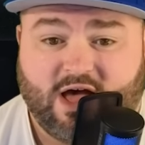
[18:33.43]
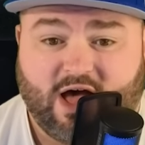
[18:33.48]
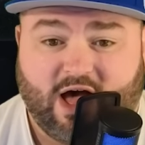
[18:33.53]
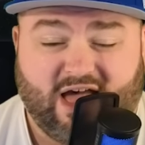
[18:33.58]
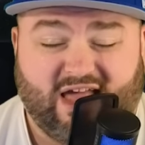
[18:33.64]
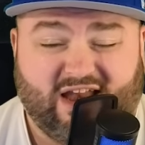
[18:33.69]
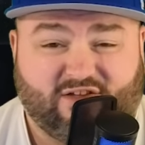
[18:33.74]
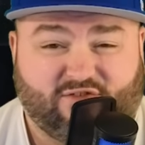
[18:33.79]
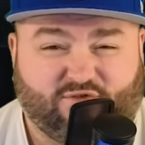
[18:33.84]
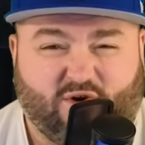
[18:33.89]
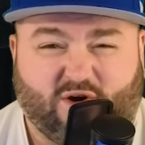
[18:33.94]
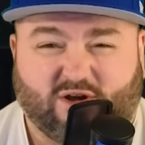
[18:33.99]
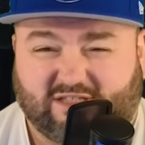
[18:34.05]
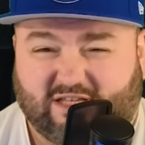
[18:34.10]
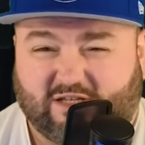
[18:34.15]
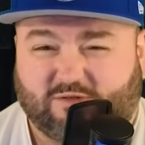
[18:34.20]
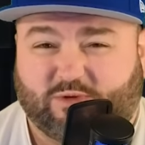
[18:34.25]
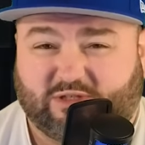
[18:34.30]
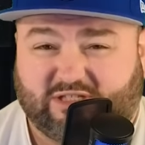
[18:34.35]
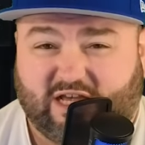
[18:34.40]
And as far as
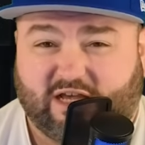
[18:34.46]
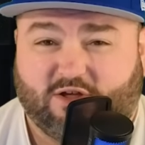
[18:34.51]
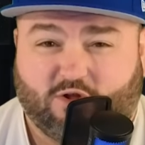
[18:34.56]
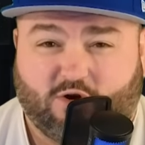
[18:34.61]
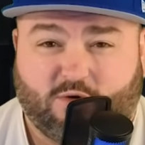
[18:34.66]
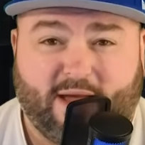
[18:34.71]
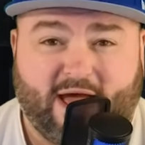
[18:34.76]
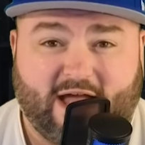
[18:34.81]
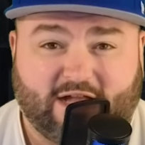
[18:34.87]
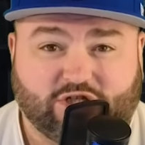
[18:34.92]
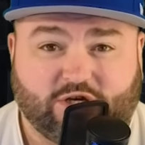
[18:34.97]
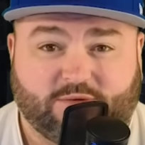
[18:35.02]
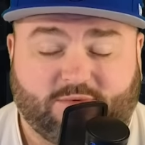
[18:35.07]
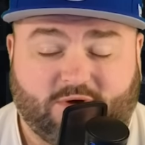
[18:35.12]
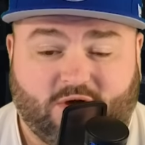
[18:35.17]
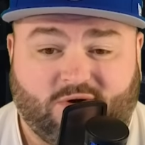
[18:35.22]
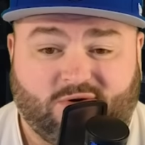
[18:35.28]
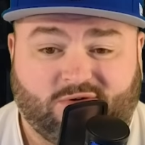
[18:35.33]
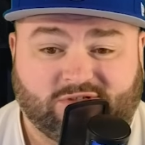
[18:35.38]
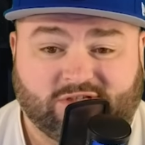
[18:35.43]
this particular matchup
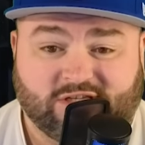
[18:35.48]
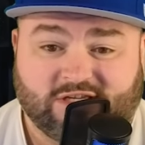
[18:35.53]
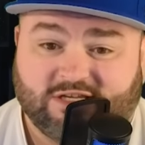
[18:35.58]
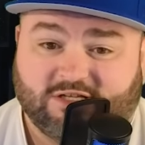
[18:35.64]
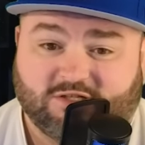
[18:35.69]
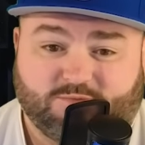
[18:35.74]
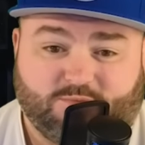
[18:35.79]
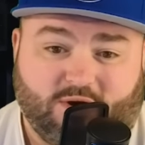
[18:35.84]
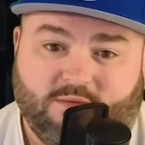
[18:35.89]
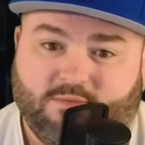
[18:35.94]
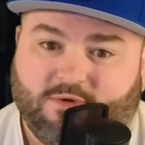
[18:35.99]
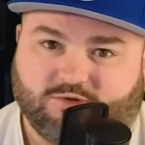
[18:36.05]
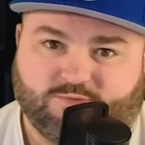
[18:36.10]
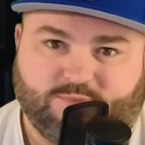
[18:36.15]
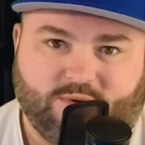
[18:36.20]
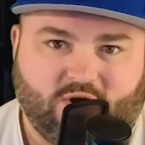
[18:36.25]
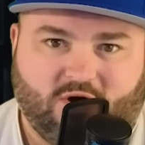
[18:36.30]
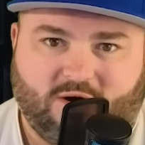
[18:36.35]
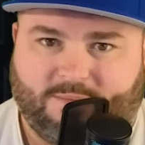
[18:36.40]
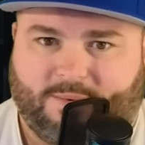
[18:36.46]
goes, it's pretty much
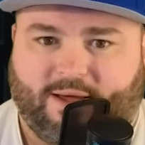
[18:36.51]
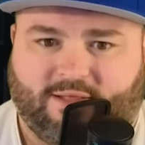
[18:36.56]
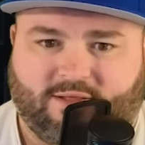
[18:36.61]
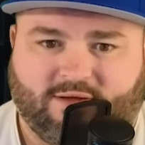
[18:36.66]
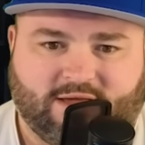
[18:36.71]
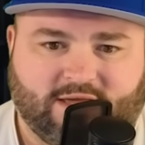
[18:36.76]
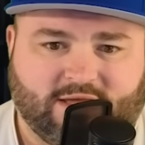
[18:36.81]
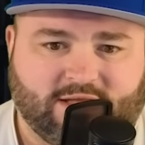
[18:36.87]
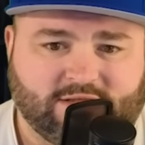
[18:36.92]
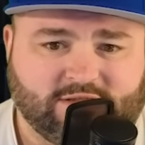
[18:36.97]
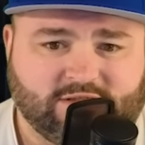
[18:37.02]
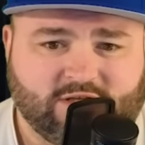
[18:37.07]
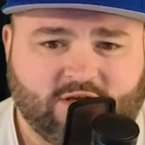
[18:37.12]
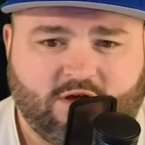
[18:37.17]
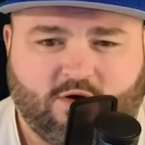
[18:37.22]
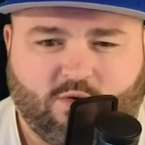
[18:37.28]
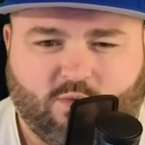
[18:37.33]
been all Pelicans.